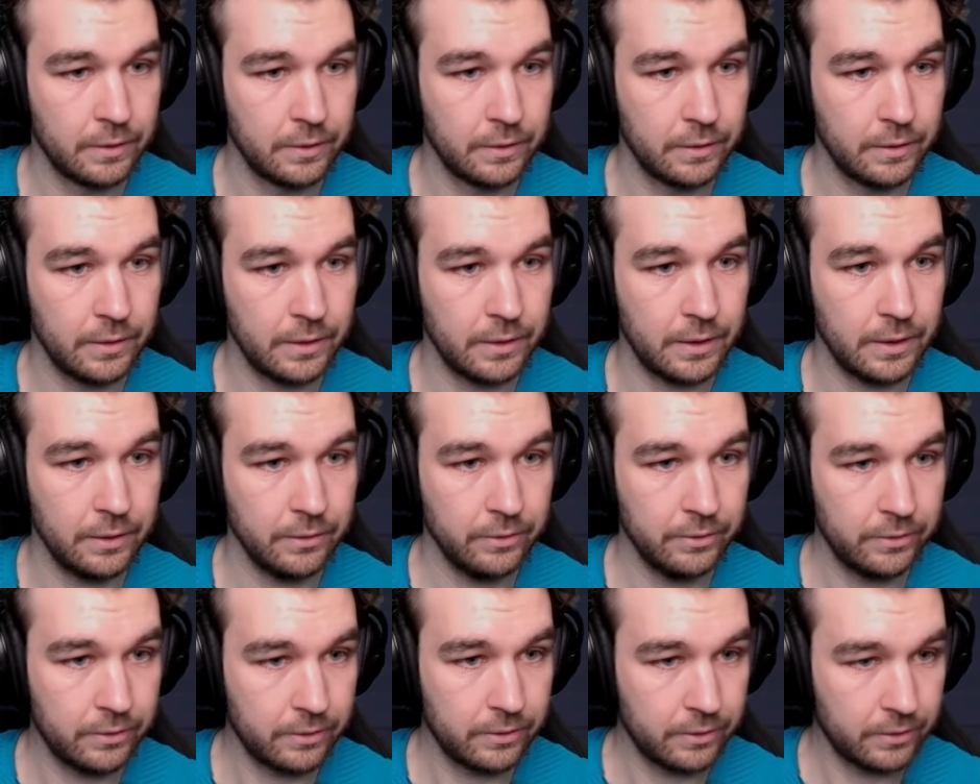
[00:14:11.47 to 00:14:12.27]

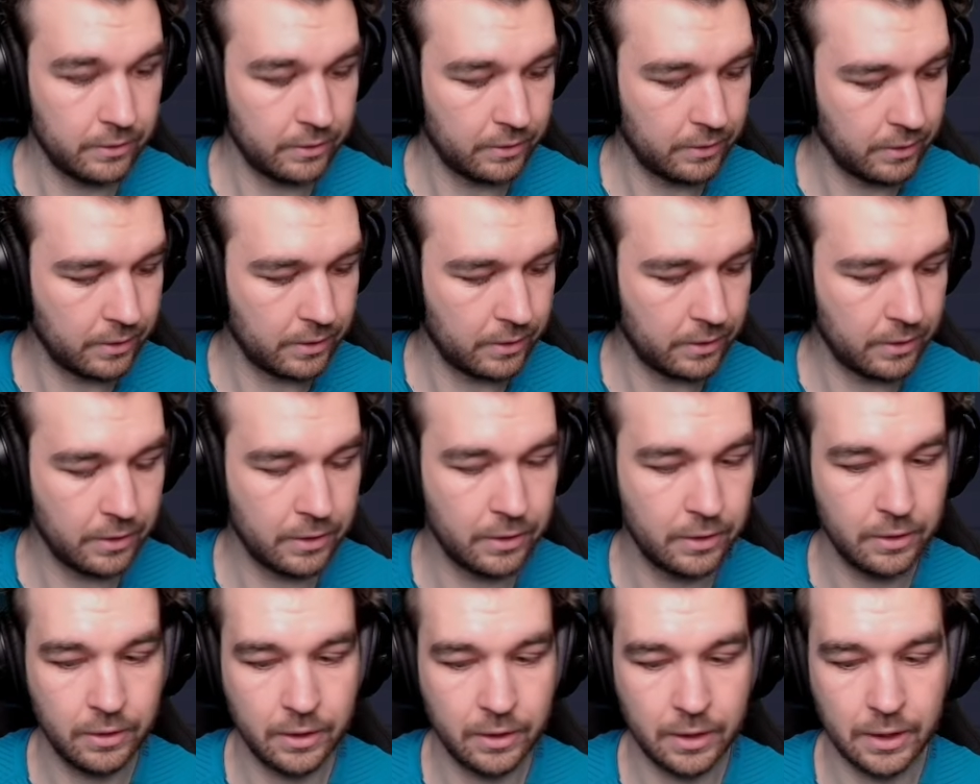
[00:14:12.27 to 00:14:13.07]
this,
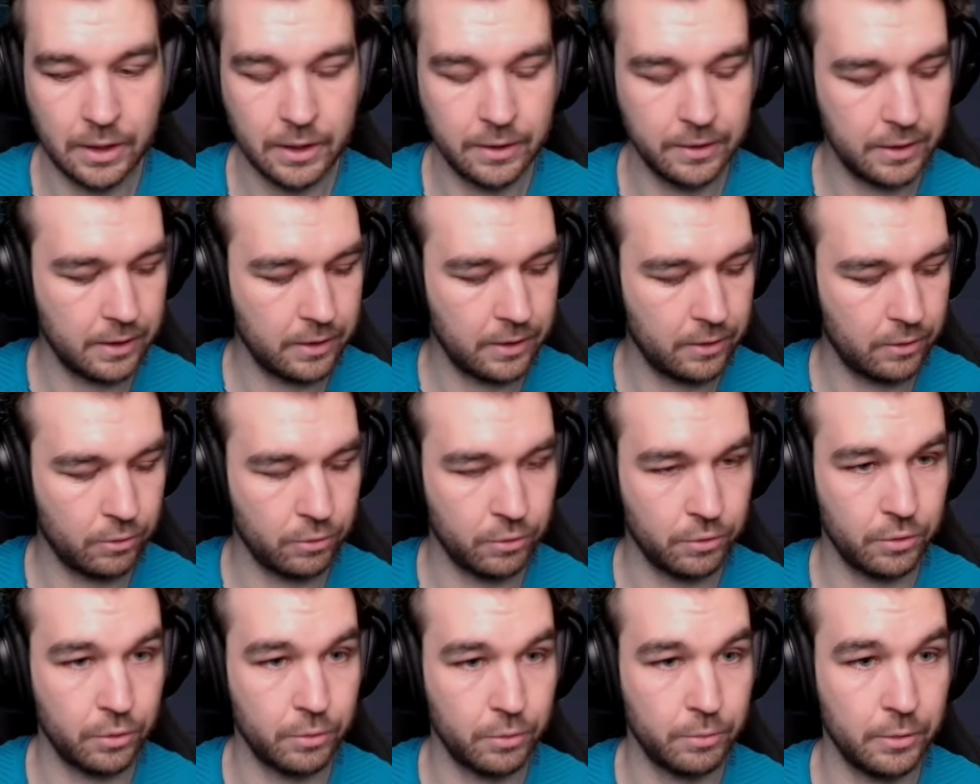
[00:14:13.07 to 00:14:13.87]
and then
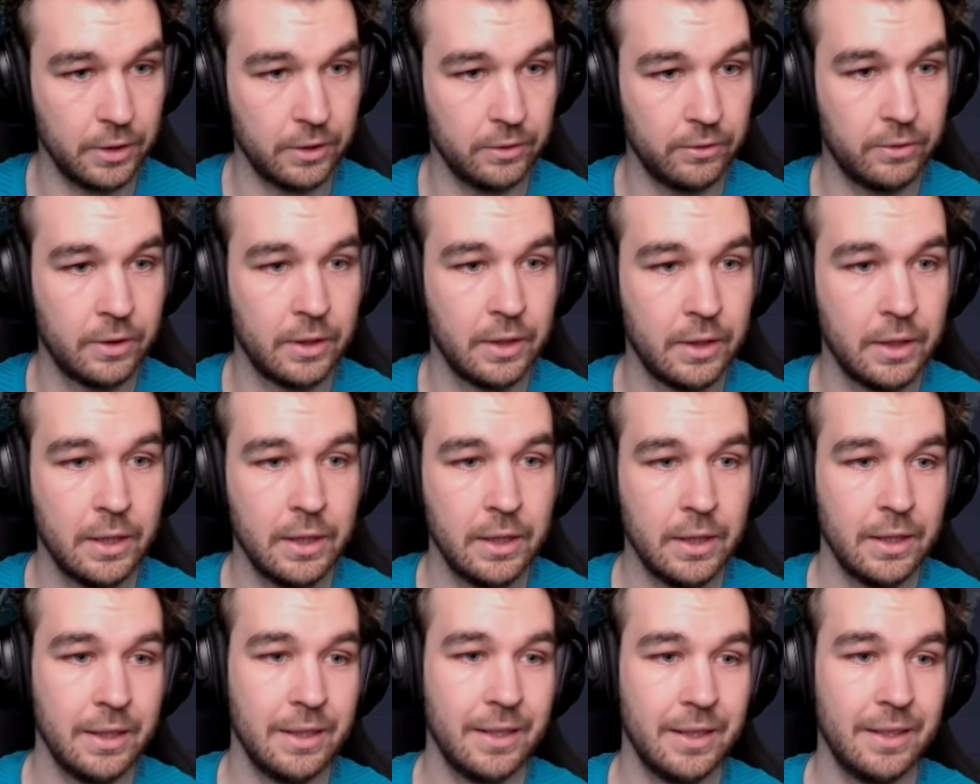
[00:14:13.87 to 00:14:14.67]
Lord Dominic's.
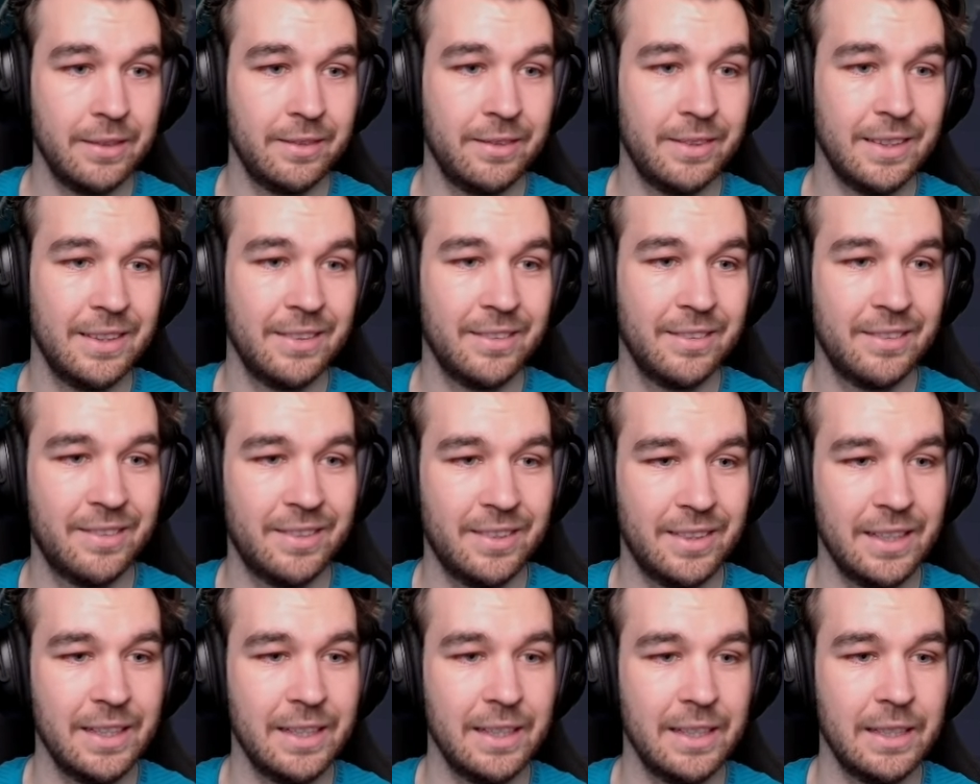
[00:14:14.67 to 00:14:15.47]
It is
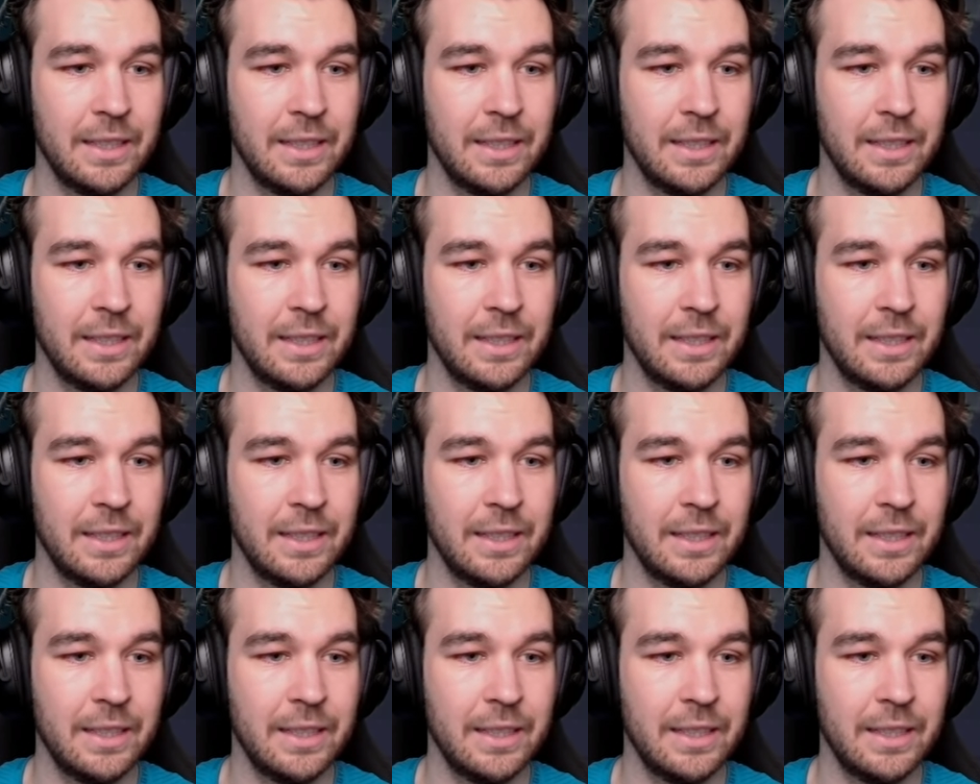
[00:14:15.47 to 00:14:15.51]
insanely